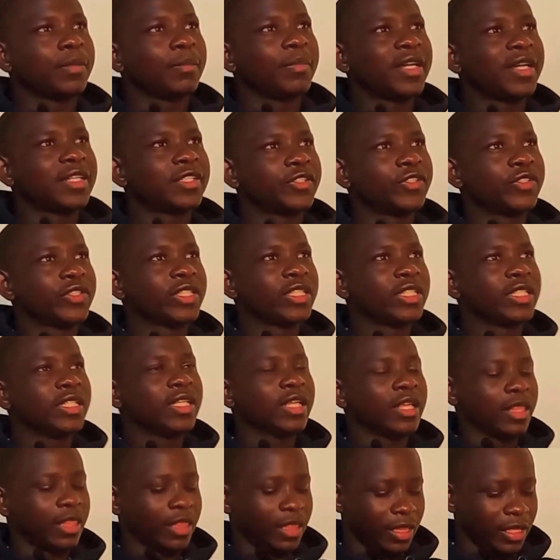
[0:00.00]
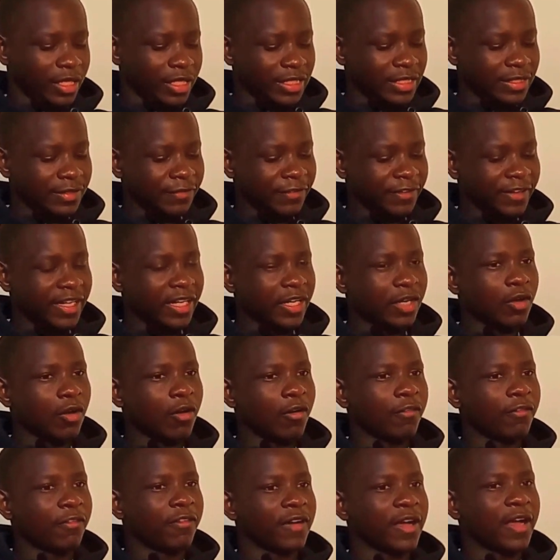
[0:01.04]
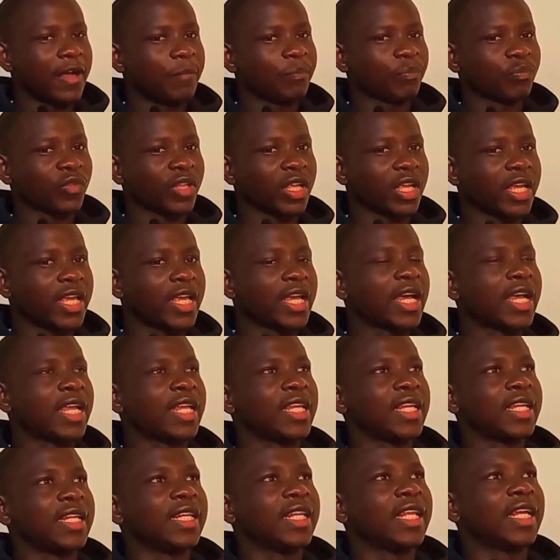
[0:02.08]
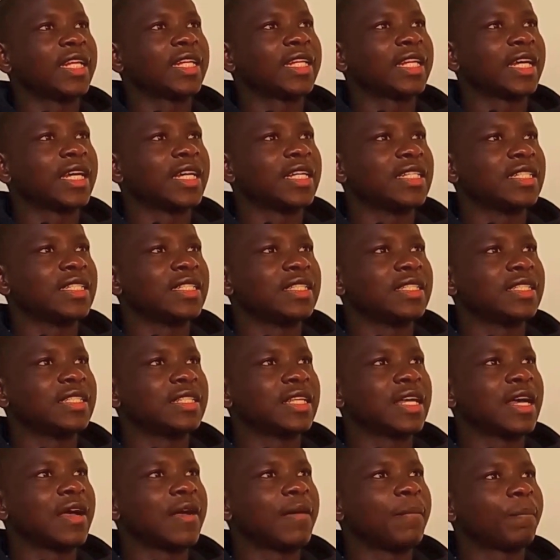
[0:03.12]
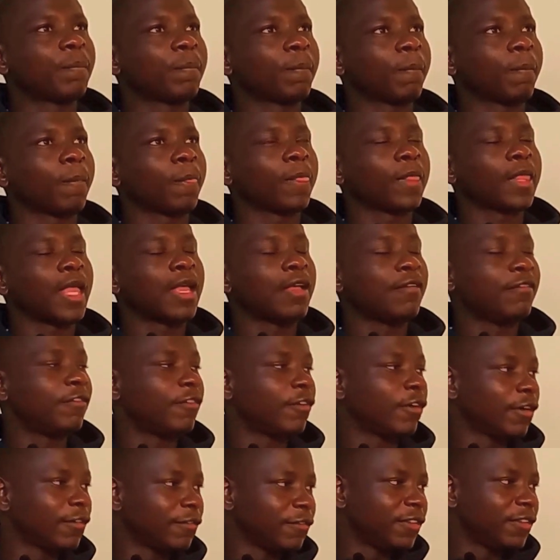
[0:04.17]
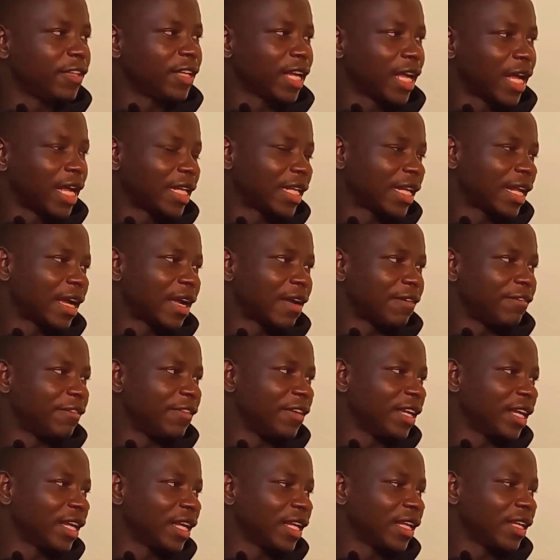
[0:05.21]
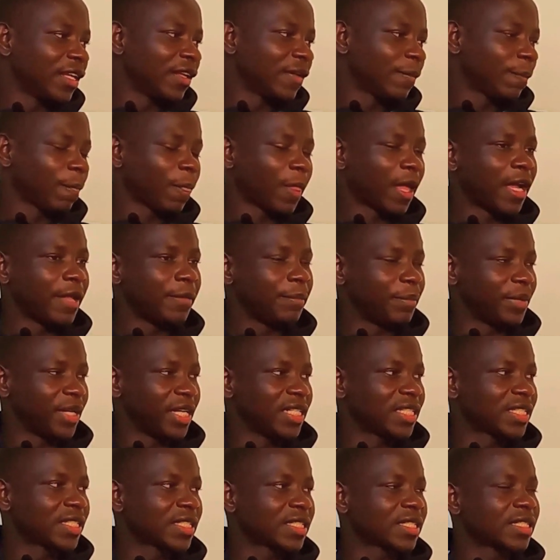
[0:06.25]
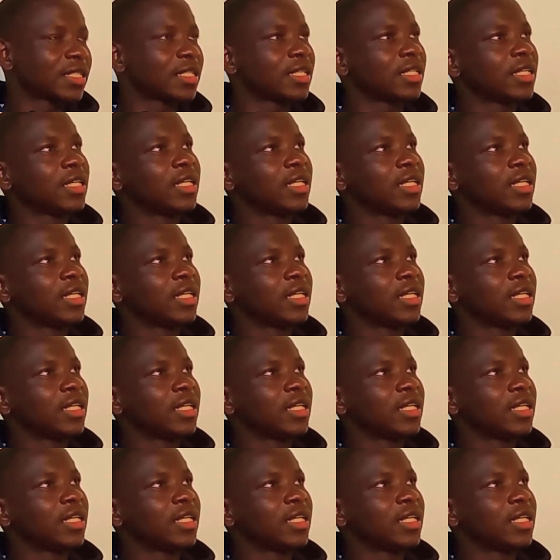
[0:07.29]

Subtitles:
but you see, this field of AI and data is evolving at a very high pace.